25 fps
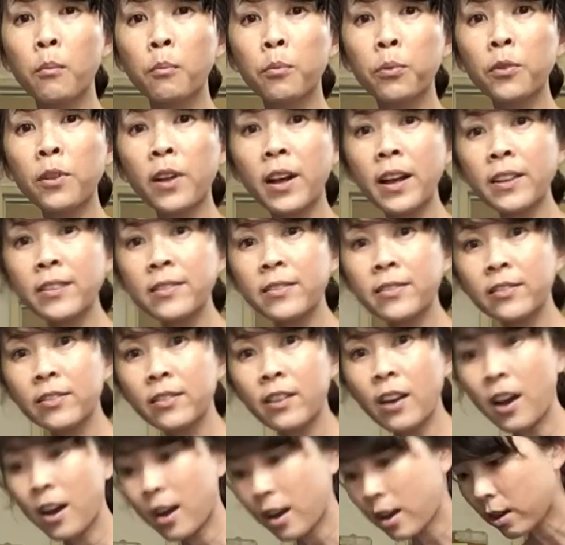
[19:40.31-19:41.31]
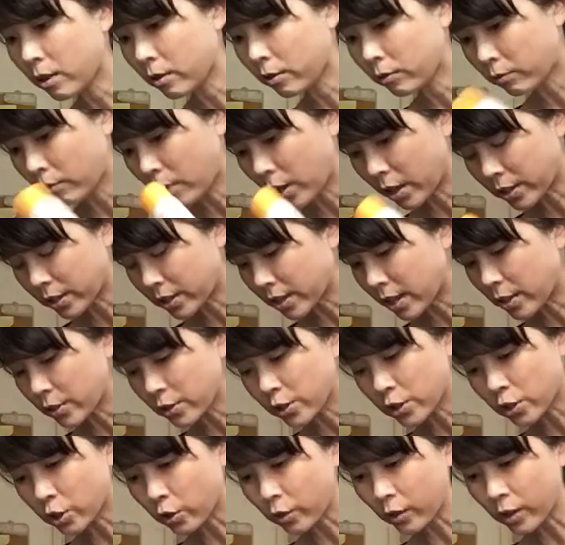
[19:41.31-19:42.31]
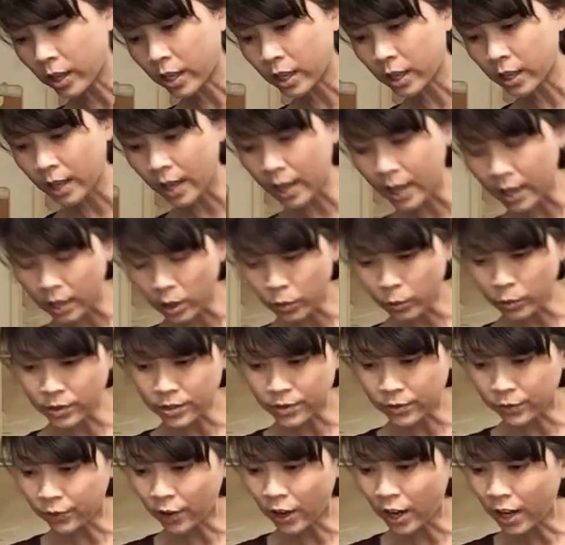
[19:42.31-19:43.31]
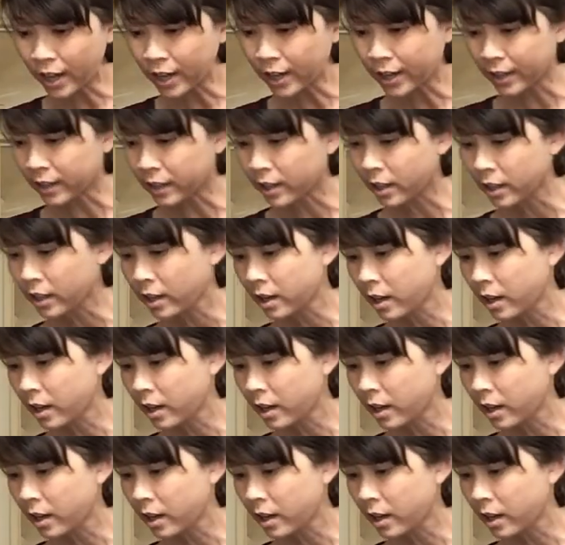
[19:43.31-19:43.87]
plus a sunscreen, and it was fine.